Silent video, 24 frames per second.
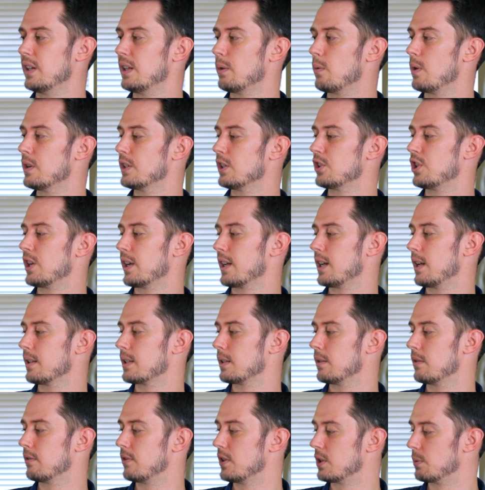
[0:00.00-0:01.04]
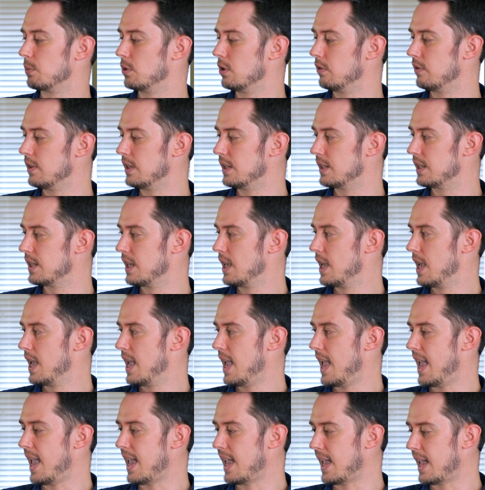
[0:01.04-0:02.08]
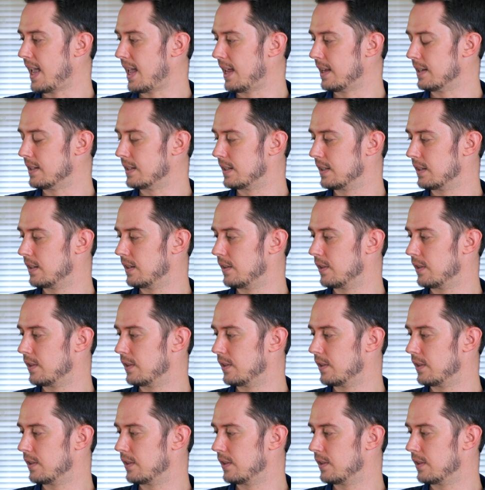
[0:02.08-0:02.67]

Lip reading: I wanted to check out some of his movies, and